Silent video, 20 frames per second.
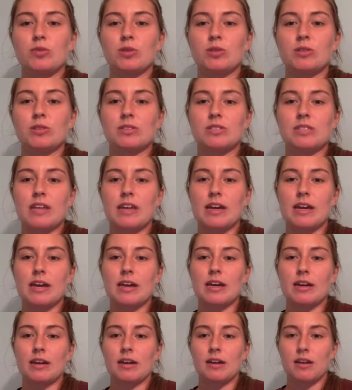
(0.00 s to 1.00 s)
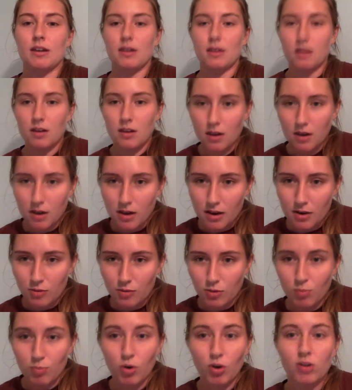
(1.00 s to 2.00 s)
will
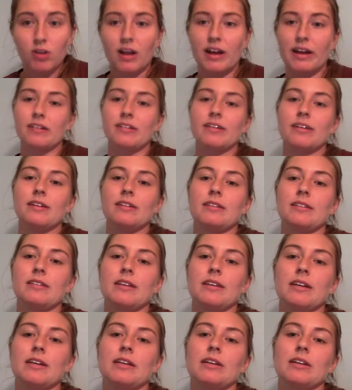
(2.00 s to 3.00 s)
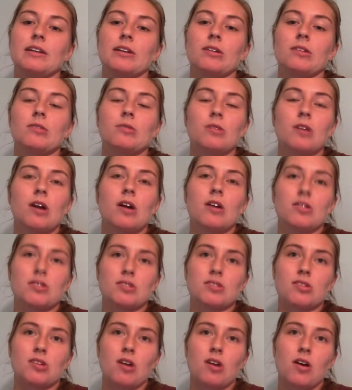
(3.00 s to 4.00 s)
will more likely than cause a
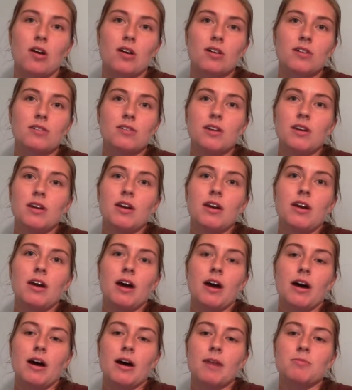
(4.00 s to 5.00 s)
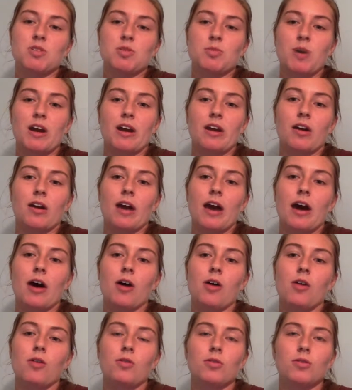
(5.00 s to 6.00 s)
scar, depending on
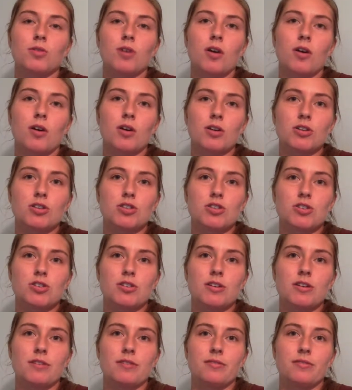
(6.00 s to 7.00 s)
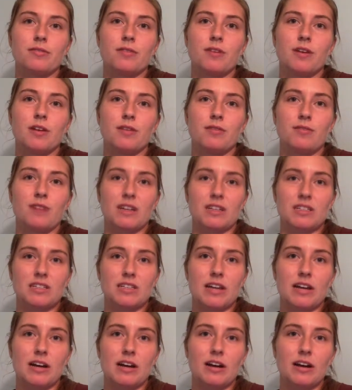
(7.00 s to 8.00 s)
how large of an affected
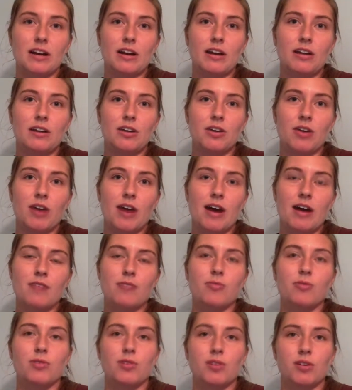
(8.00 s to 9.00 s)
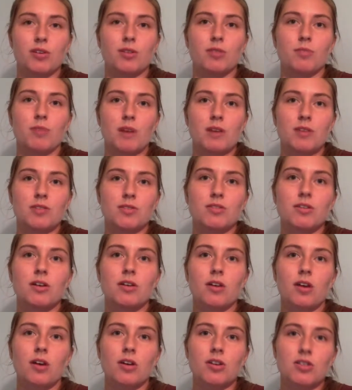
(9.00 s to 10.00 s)
area you have with your basal cell
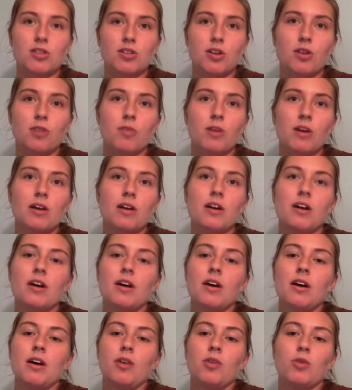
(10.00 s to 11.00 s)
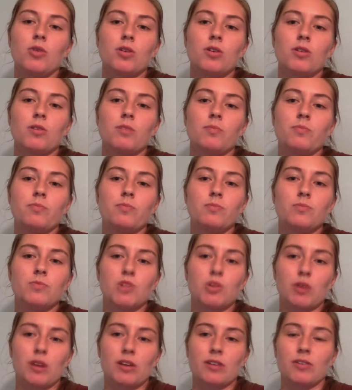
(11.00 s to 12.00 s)
carcinoma, will
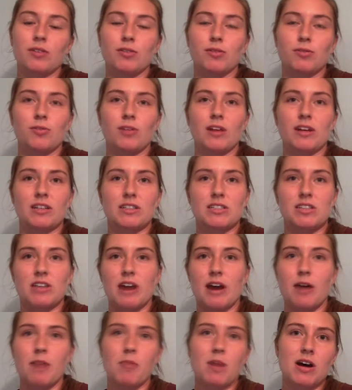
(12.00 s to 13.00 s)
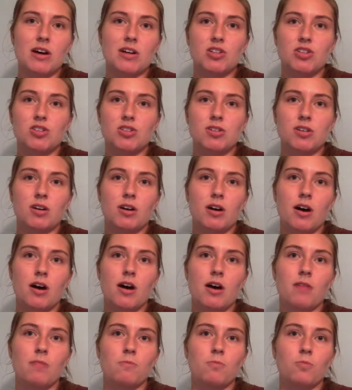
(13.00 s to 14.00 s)
directly reflect how much
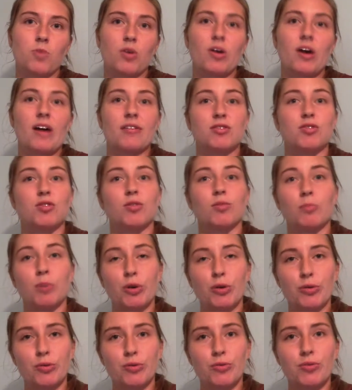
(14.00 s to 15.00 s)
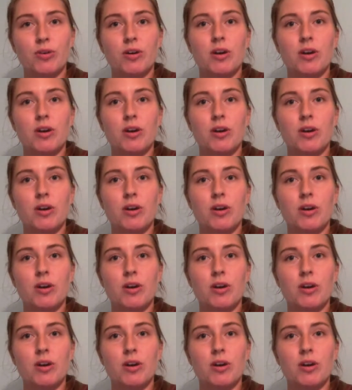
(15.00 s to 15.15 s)
we will have to remove.